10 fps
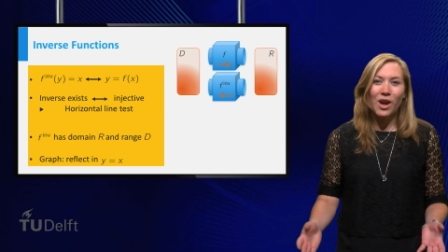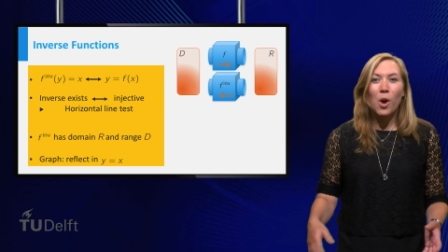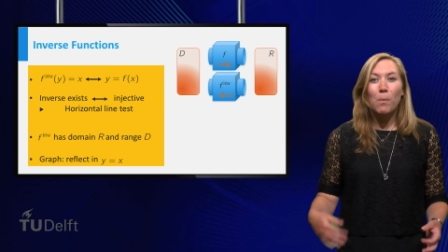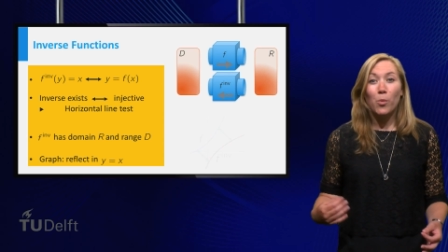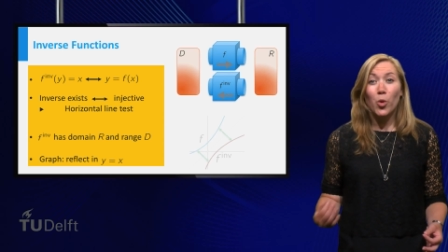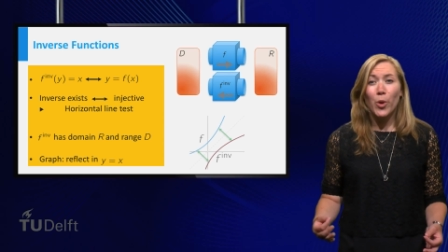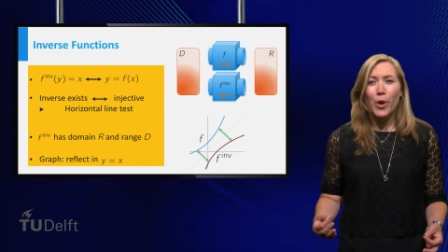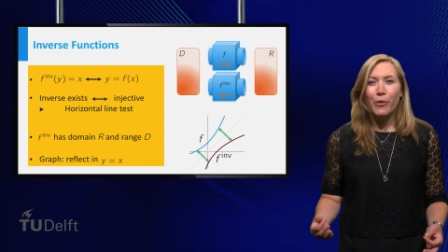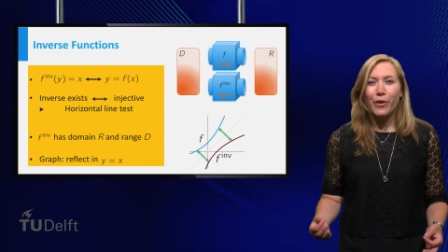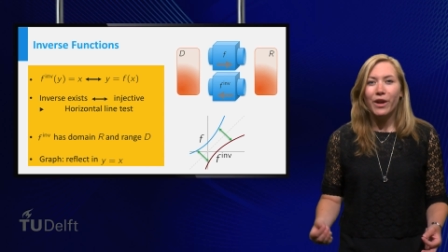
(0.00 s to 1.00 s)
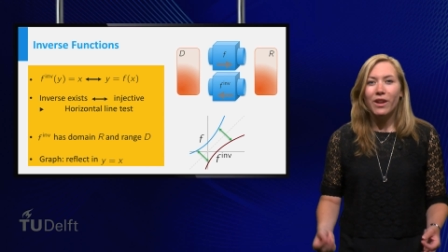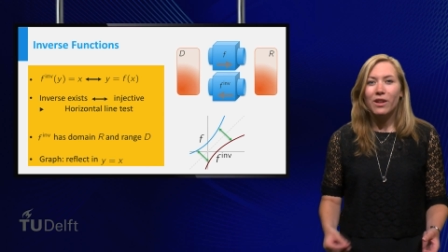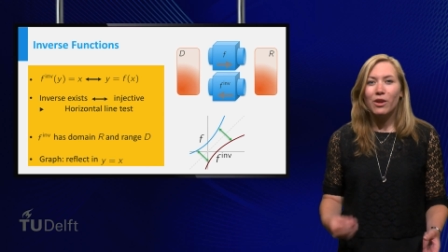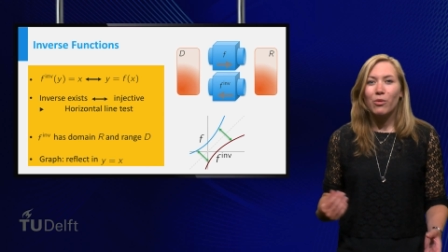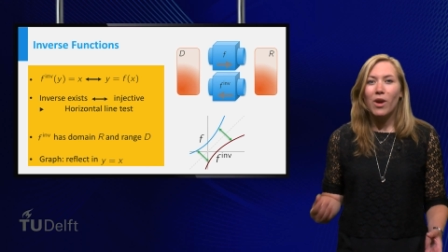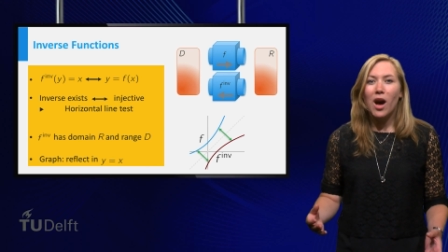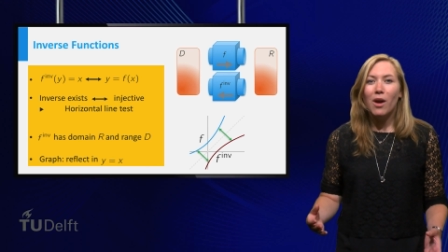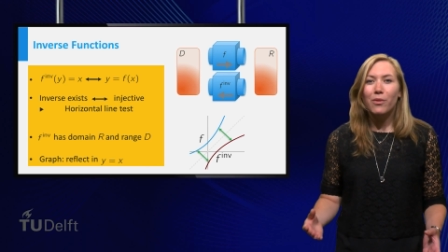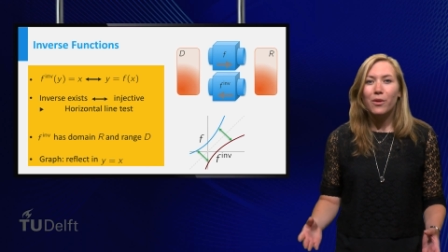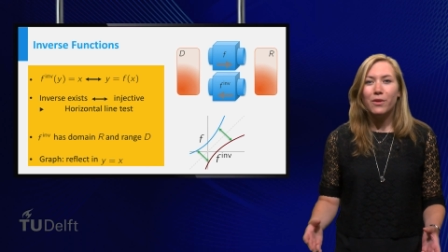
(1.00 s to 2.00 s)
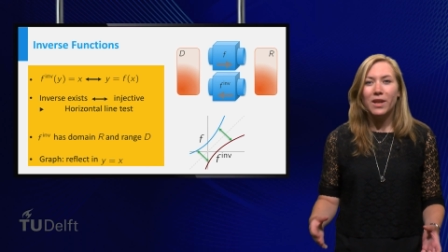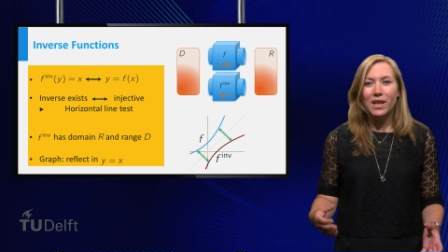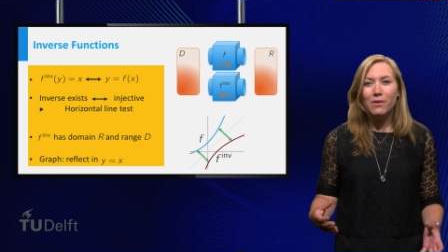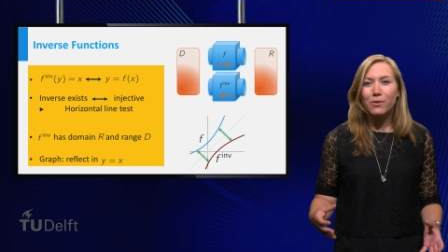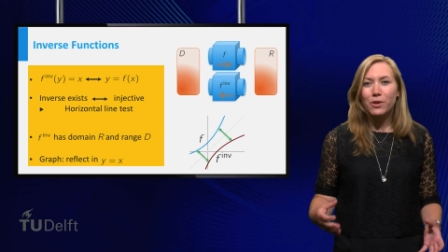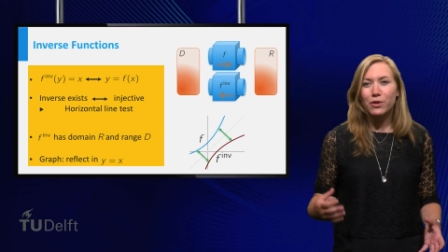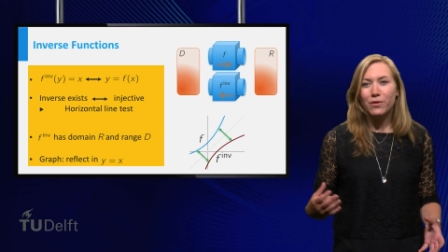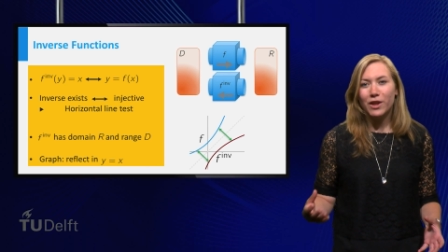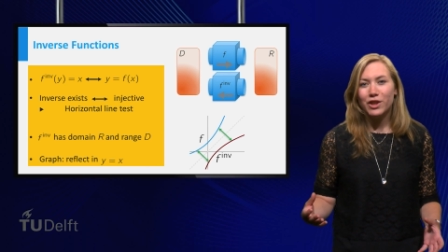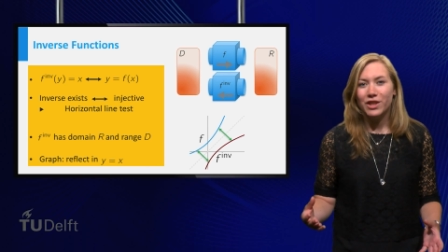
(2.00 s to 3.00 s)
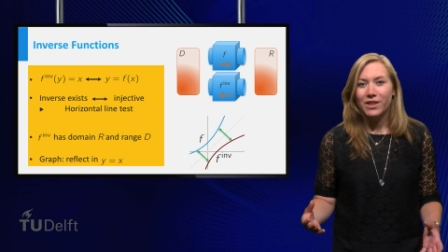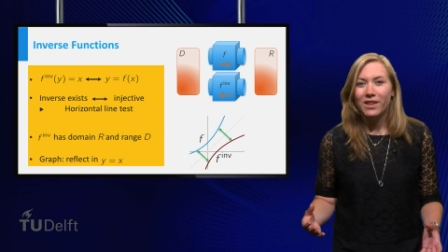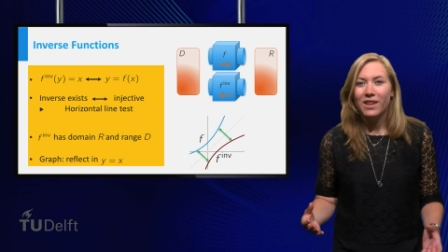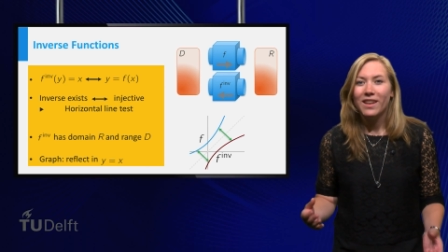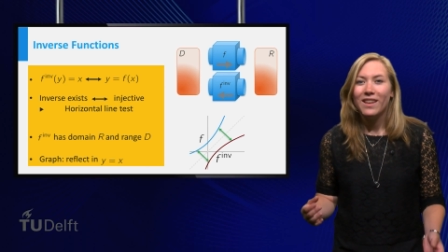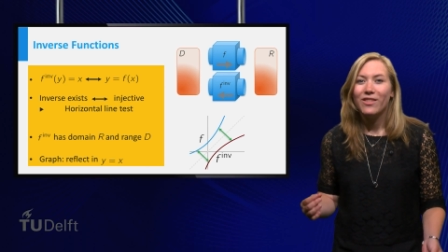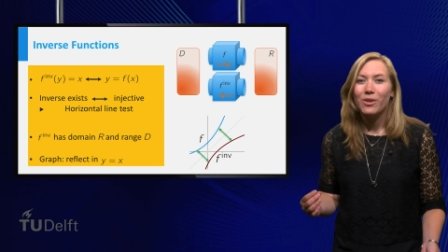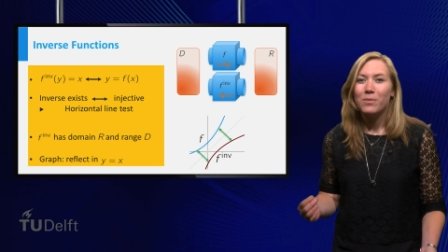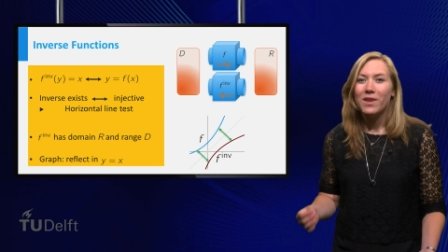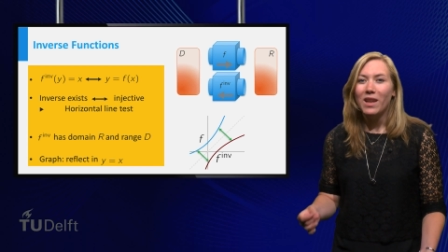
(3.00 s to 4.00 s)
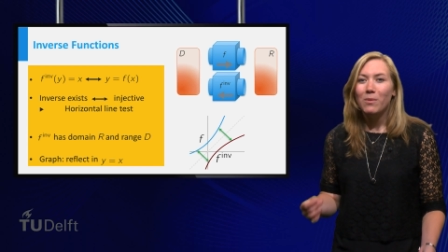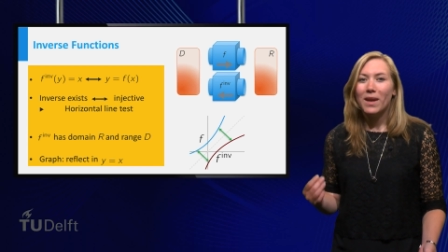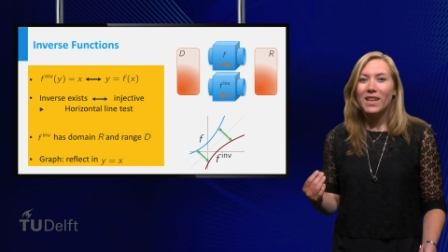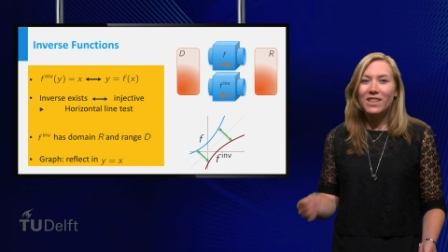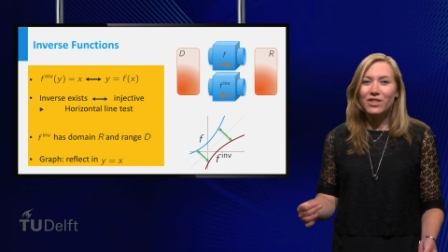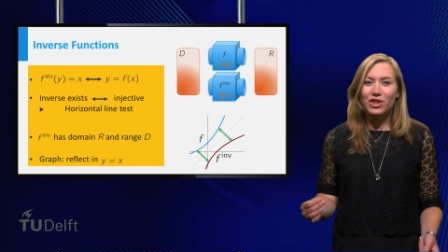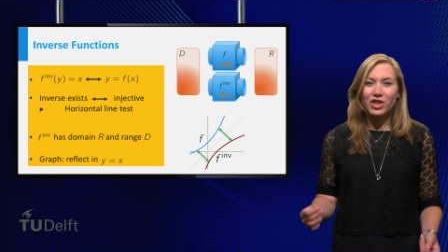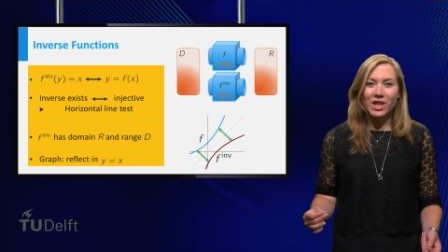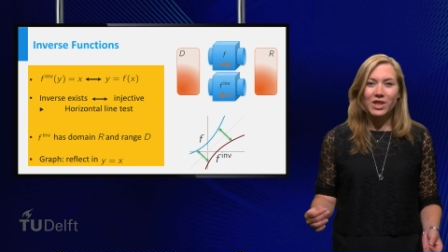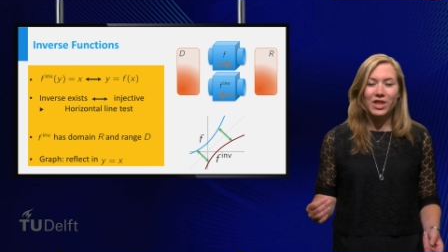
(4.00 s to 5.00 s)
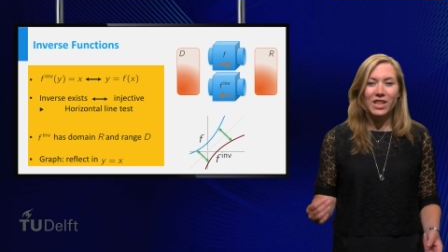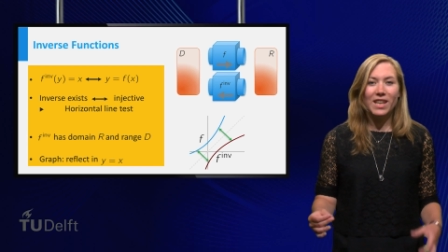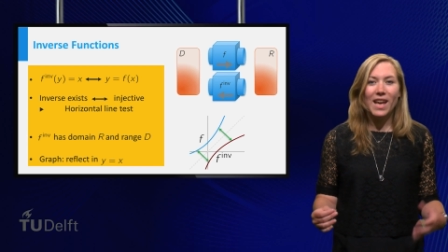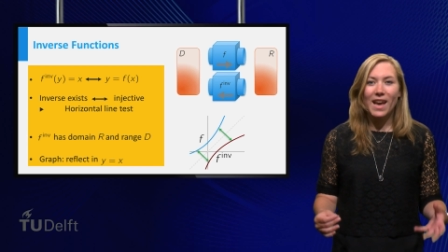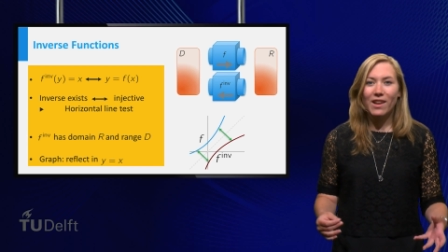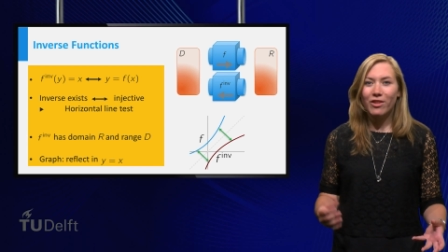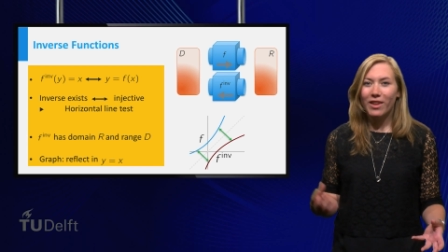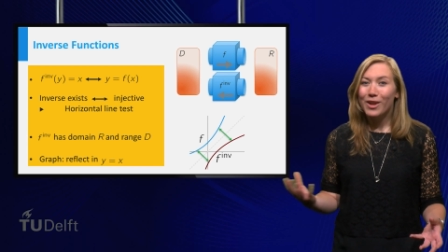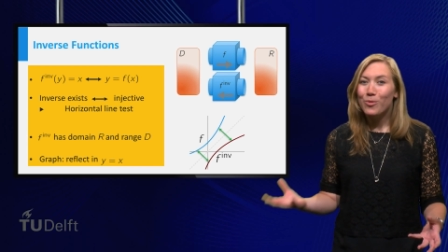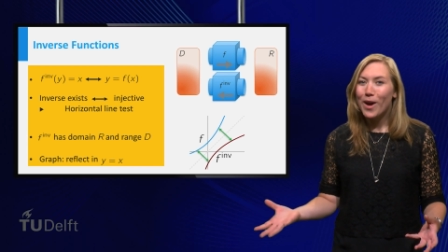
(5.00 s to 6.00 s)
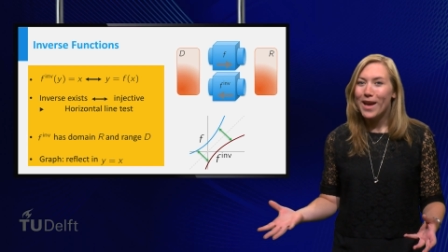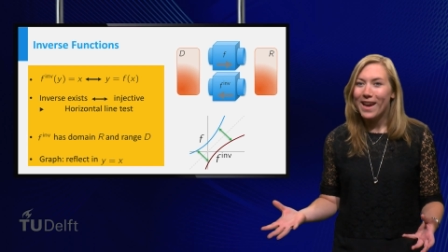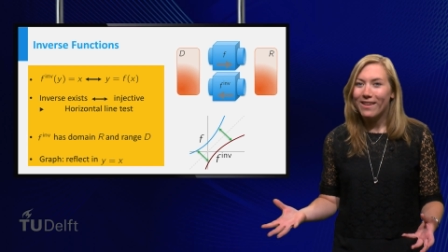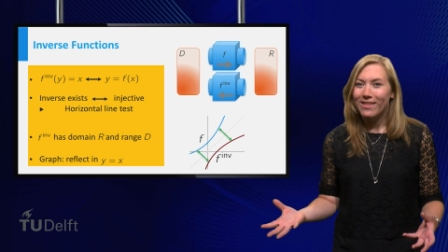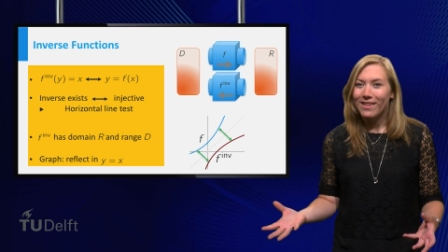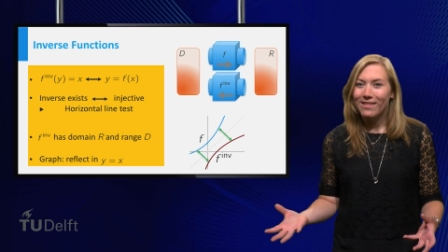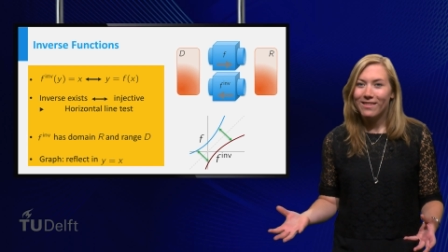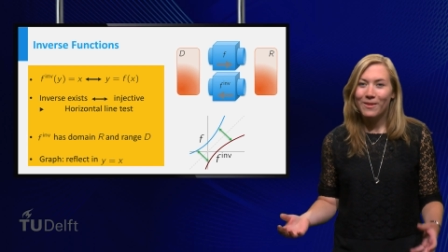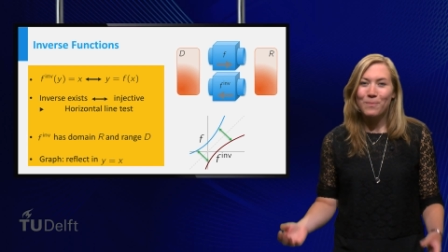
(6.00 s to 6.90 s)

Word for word: Moreover, the graph of an inverse function is obtained by interchanging the x and y axis,